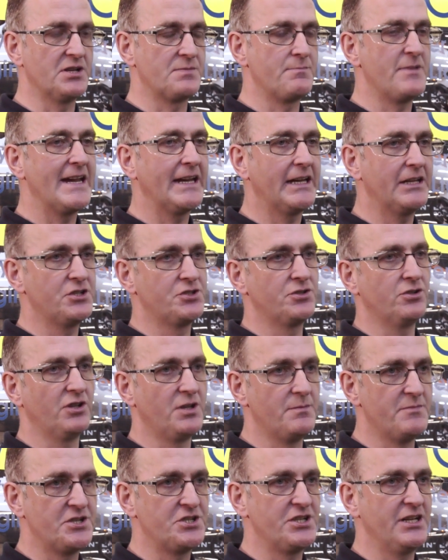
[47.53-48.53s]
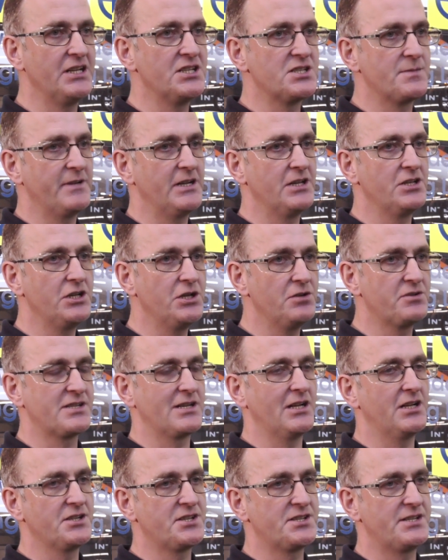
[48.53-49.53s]
is making sure the machines are being
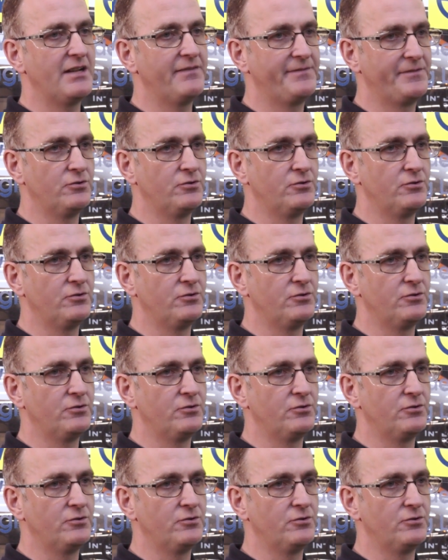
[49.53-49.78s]
utilised to their